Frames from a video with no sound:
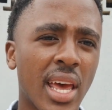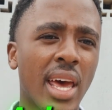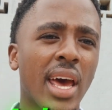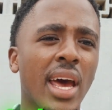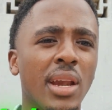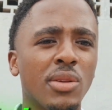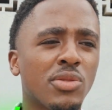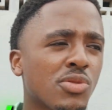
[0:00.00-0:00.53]

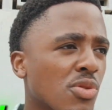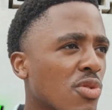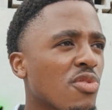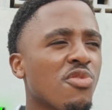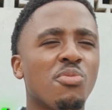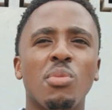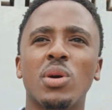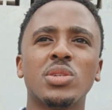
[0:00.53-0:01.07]
and sort
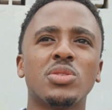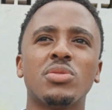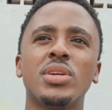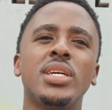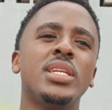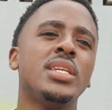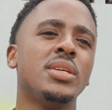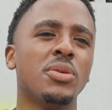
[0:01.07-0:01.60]
of
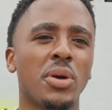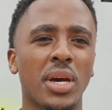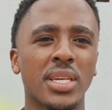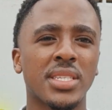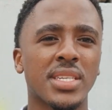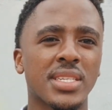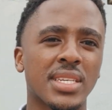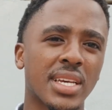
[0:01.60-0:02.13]
moderate your
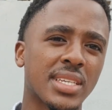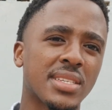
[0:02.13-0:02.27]
exercise